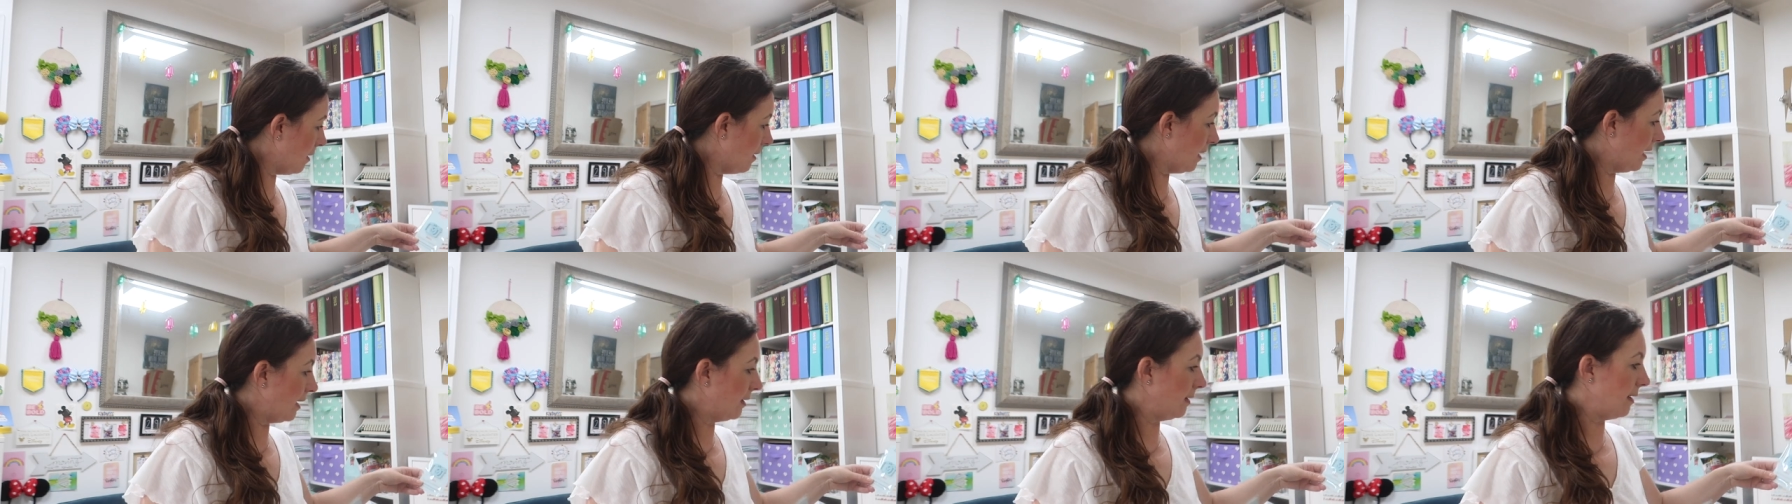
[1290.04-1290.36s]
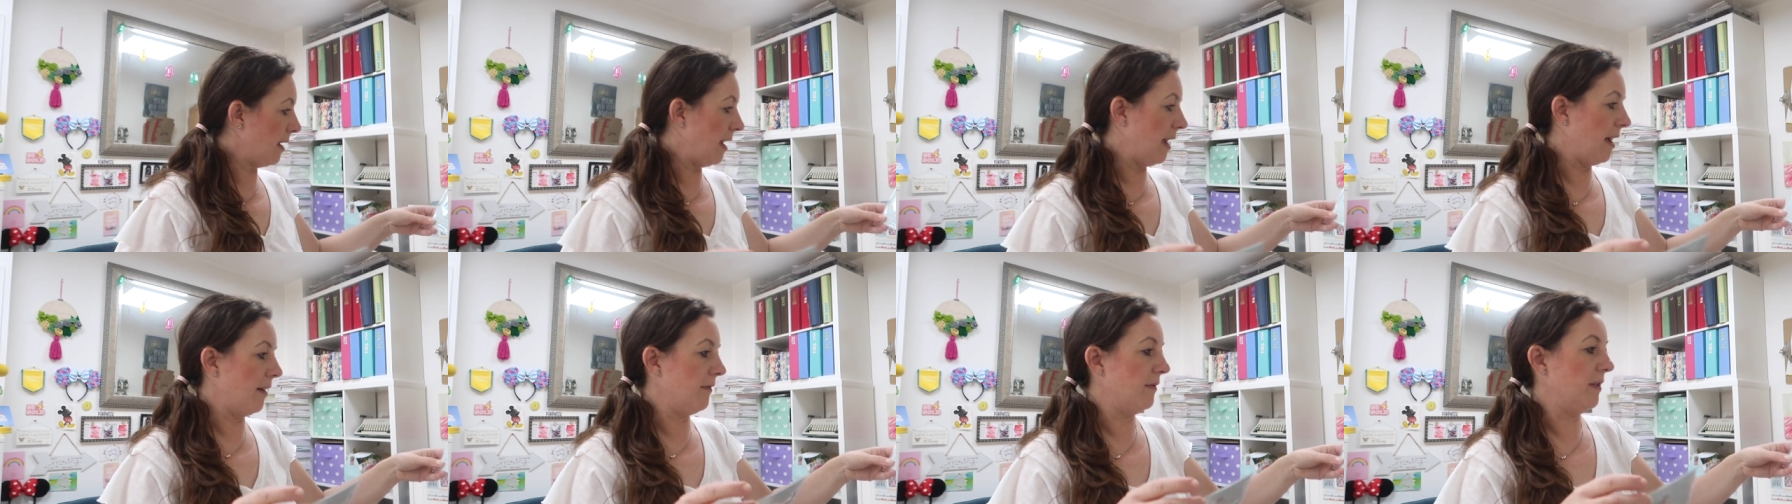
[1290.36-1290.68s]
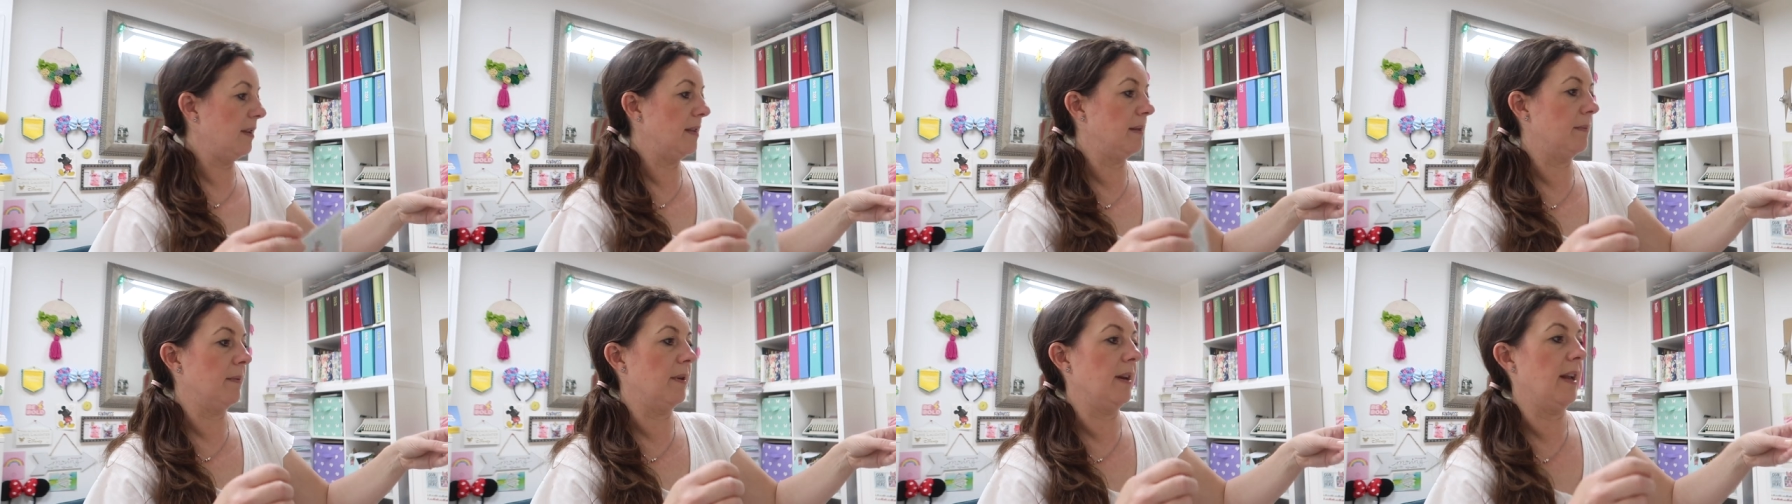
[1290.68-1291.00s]
oh yes, I
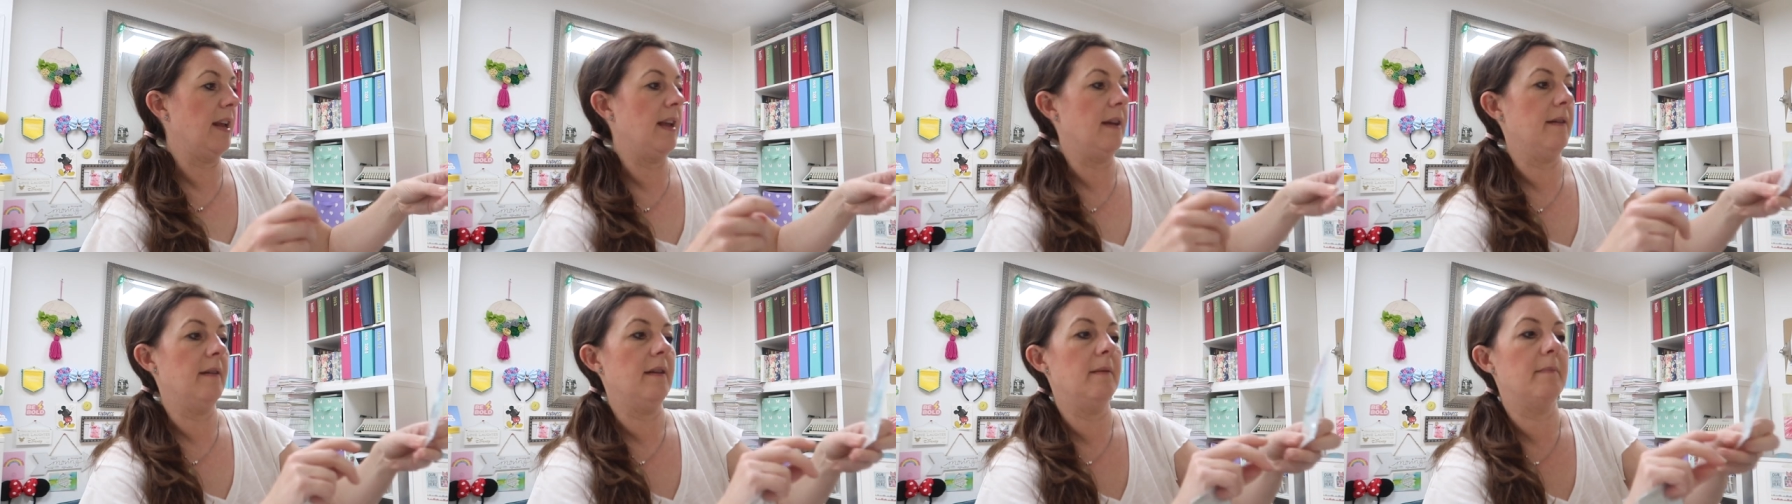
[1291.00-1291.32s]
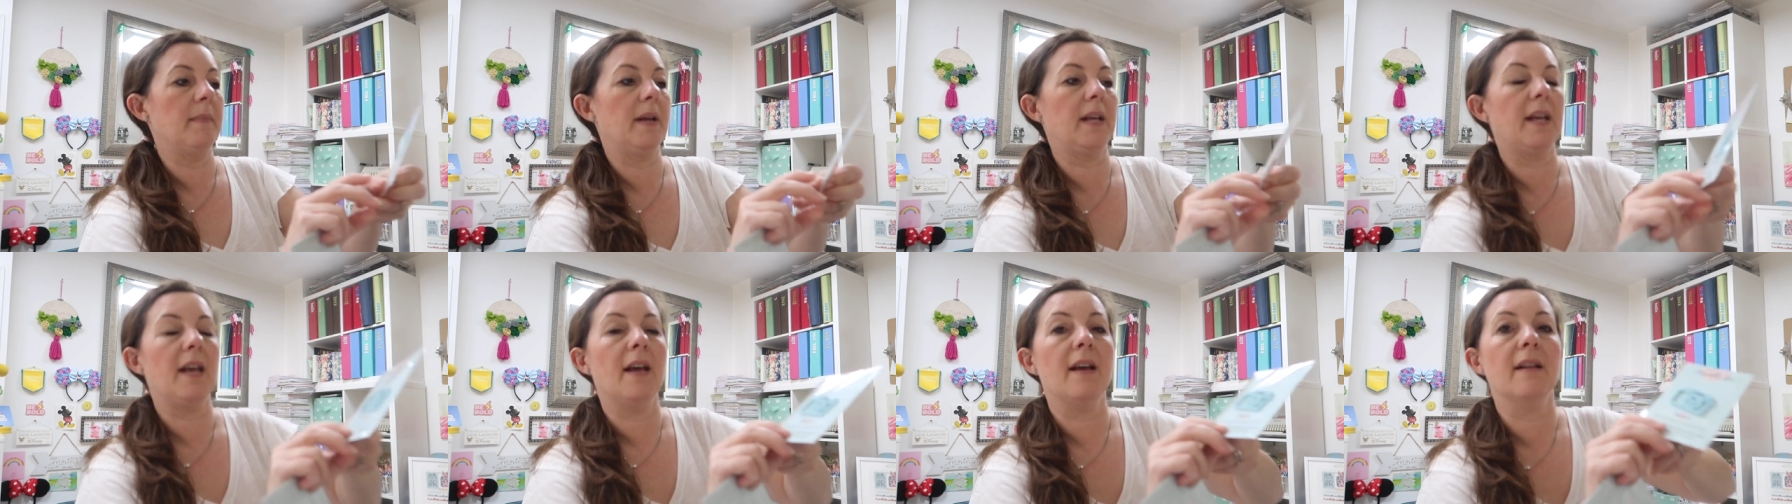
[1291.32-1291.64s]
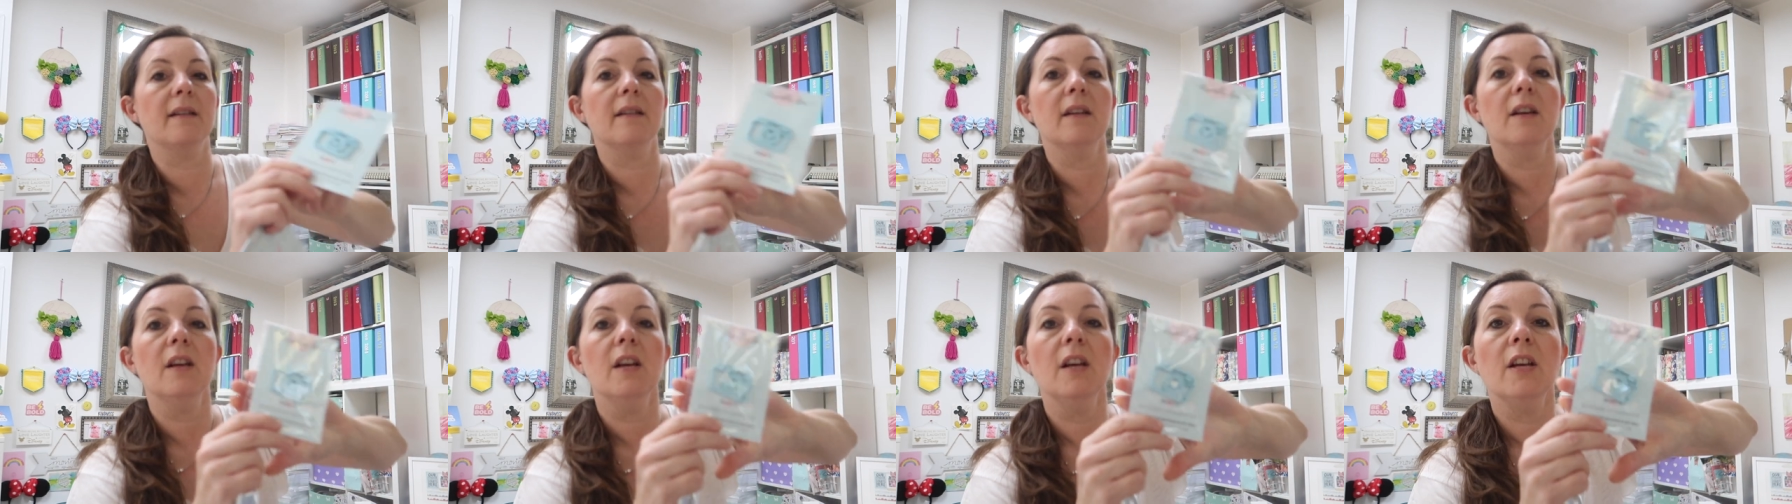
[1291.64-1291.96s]
have this one here in my
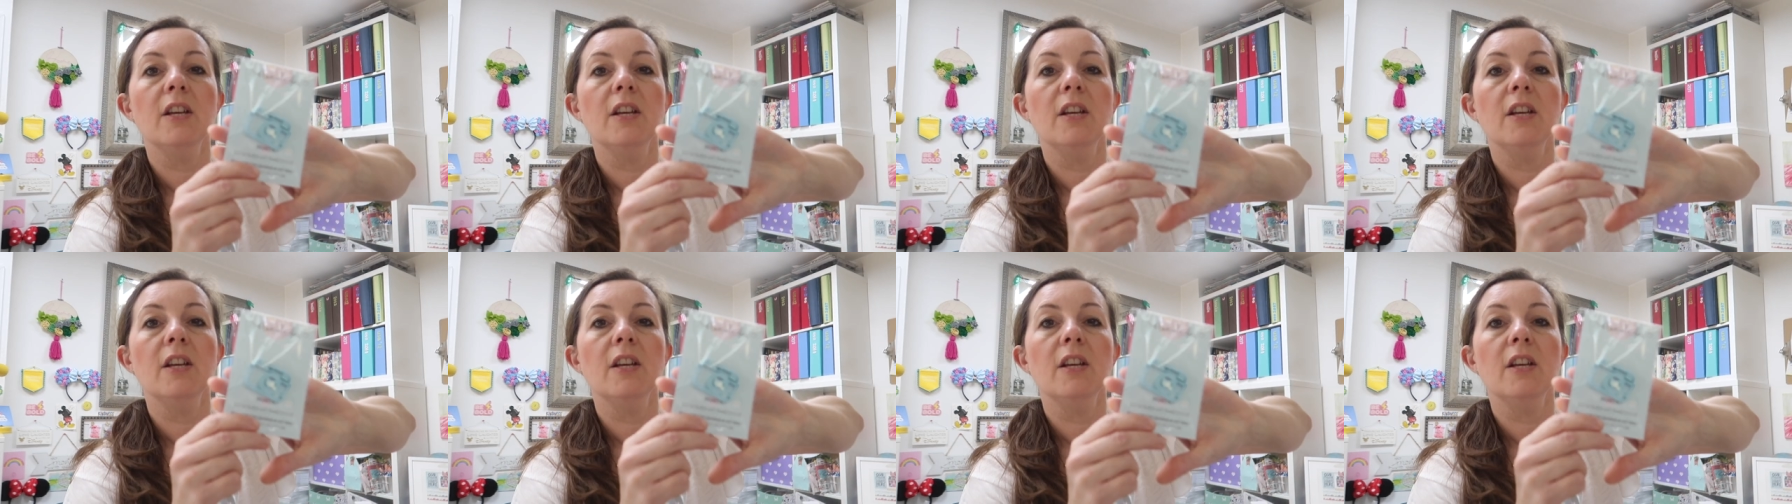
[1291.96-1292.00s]
kit.